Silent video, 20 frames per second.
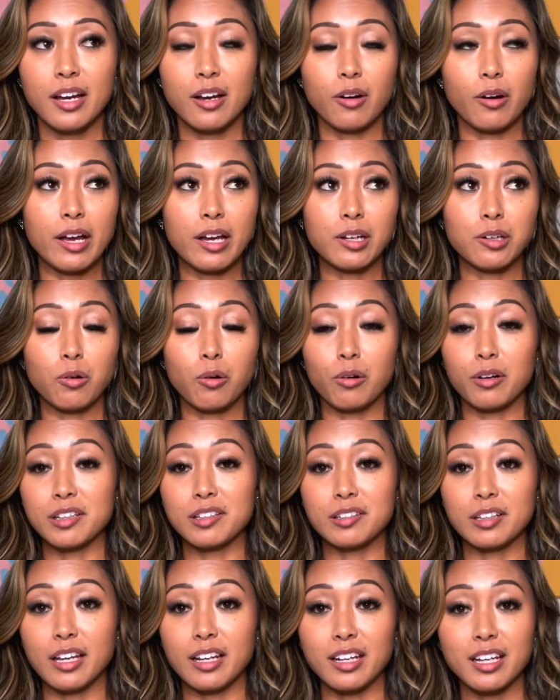and or
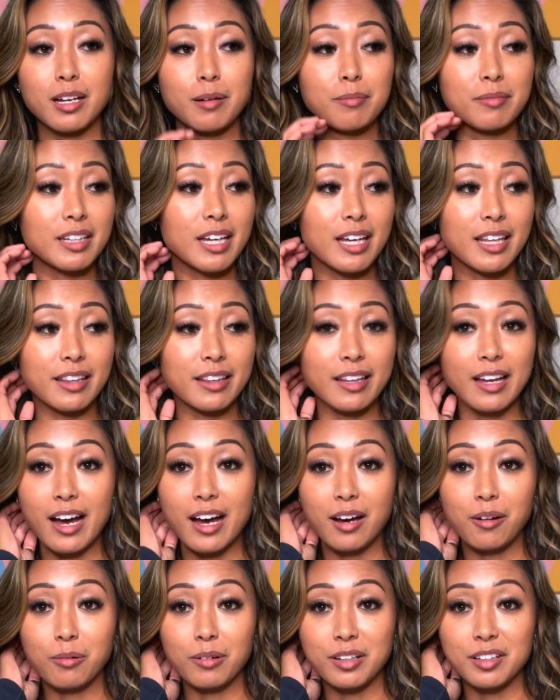stadiums, and
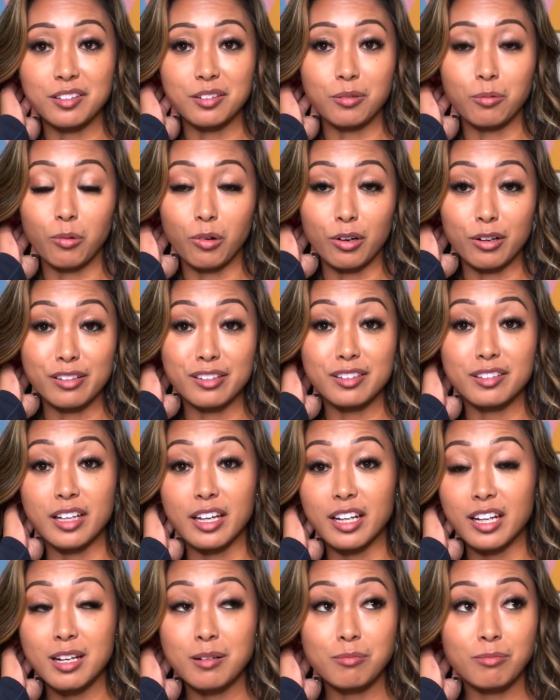that was the worst.
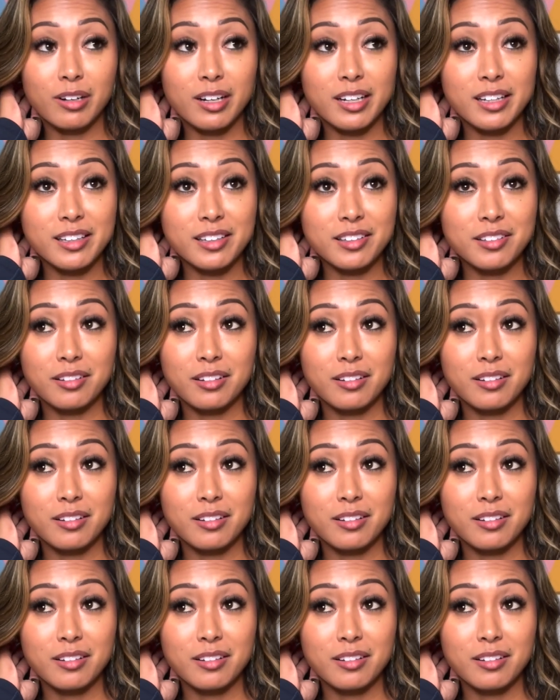Stadium runs